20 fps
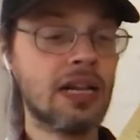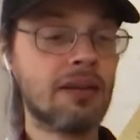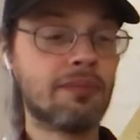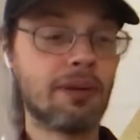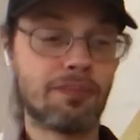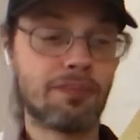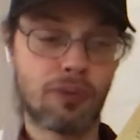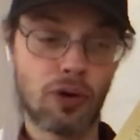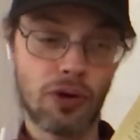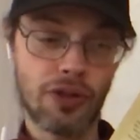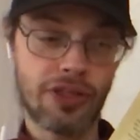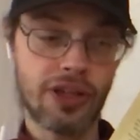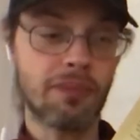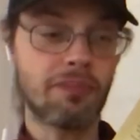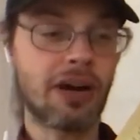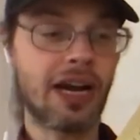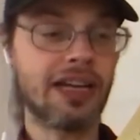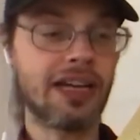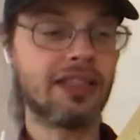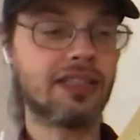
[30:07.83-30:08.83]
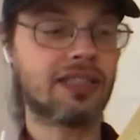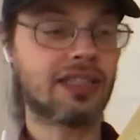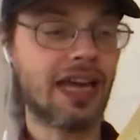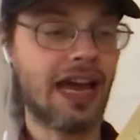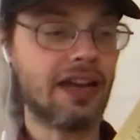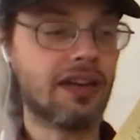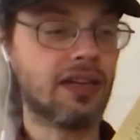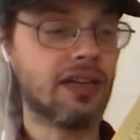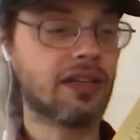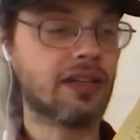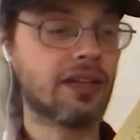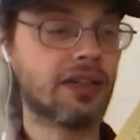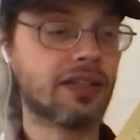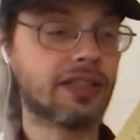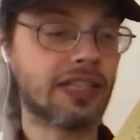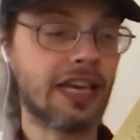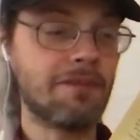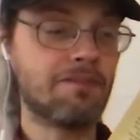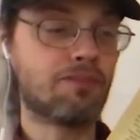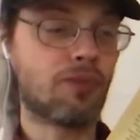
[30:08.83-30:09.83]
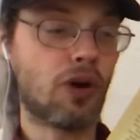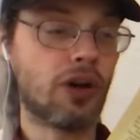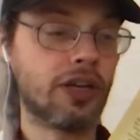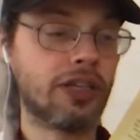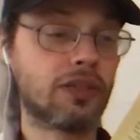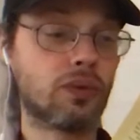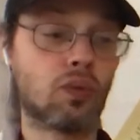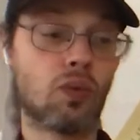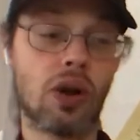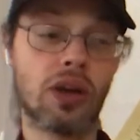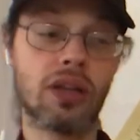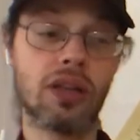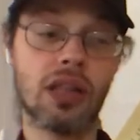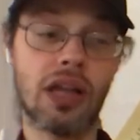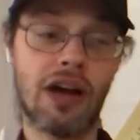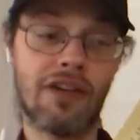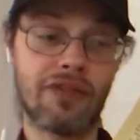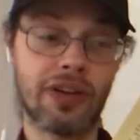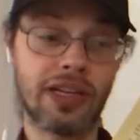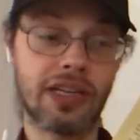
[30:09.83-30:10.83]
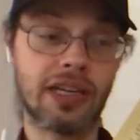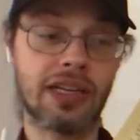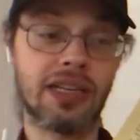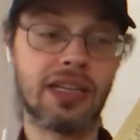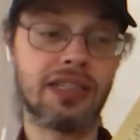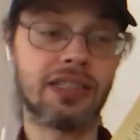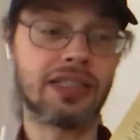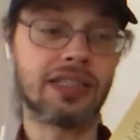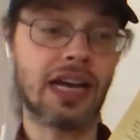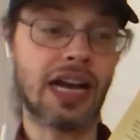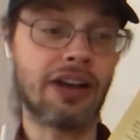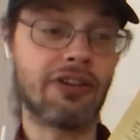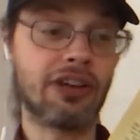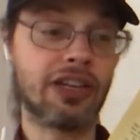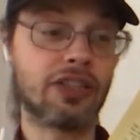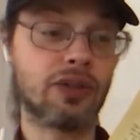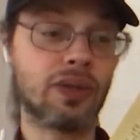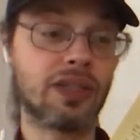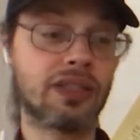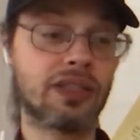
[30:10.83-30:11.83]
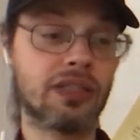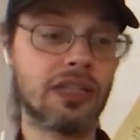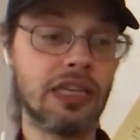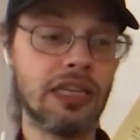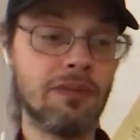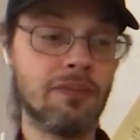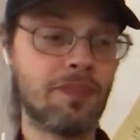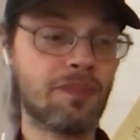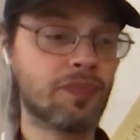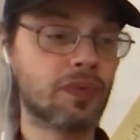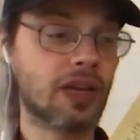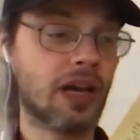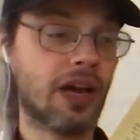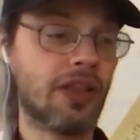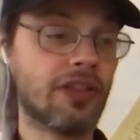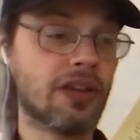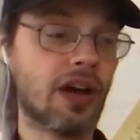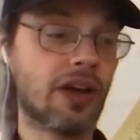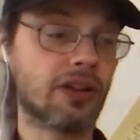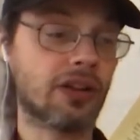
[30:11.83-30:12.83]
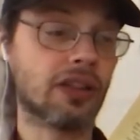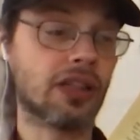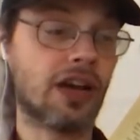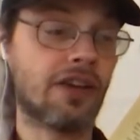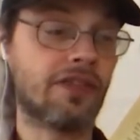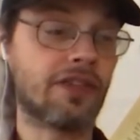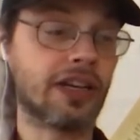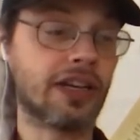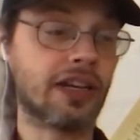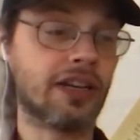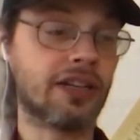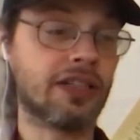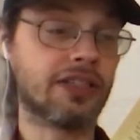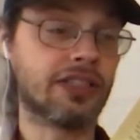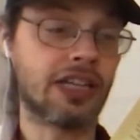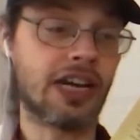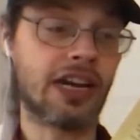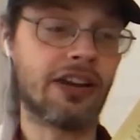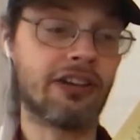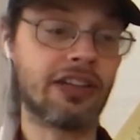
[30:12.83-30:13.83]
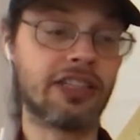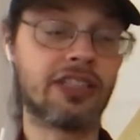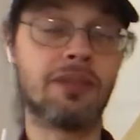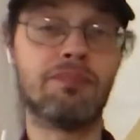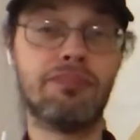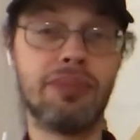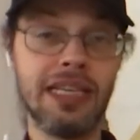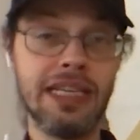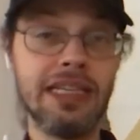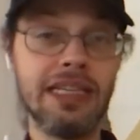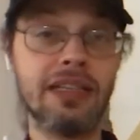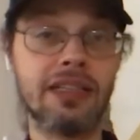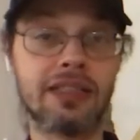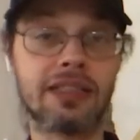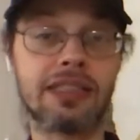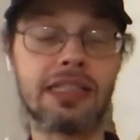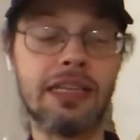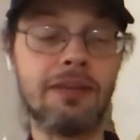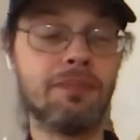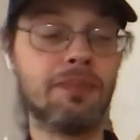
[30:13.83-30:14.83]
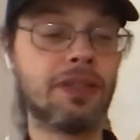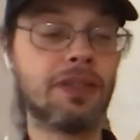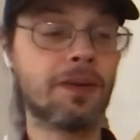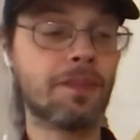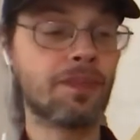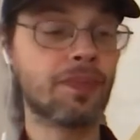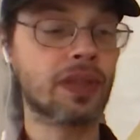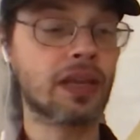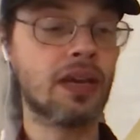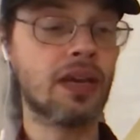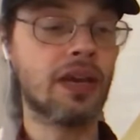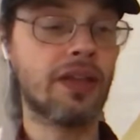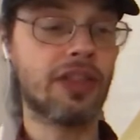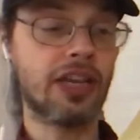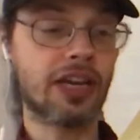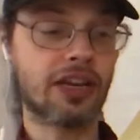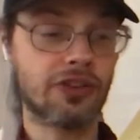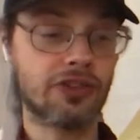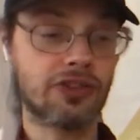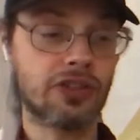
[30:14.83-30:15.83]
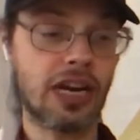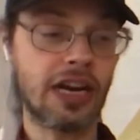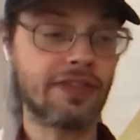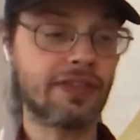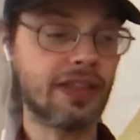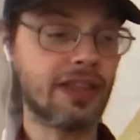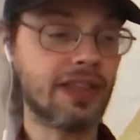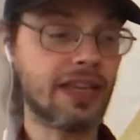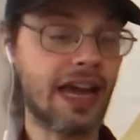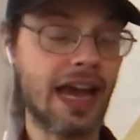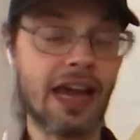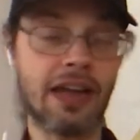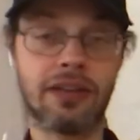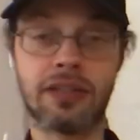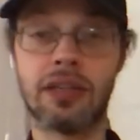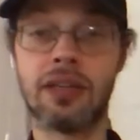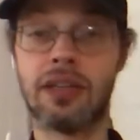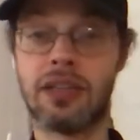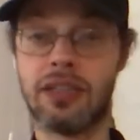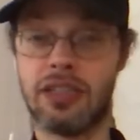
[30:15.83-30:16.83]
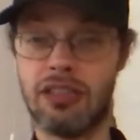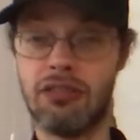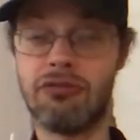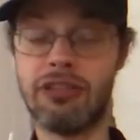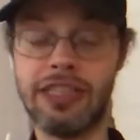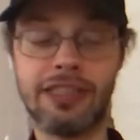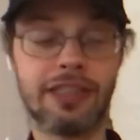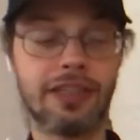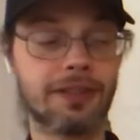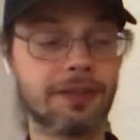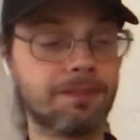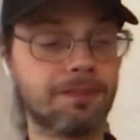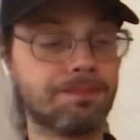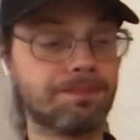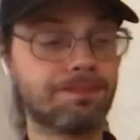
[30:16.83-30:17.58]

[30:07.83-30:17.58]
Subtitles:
But both their minds tending to the same point, one loving and desiring to esteem, and the other loving and desiring to be esteemed, they contrived in the end to reach it.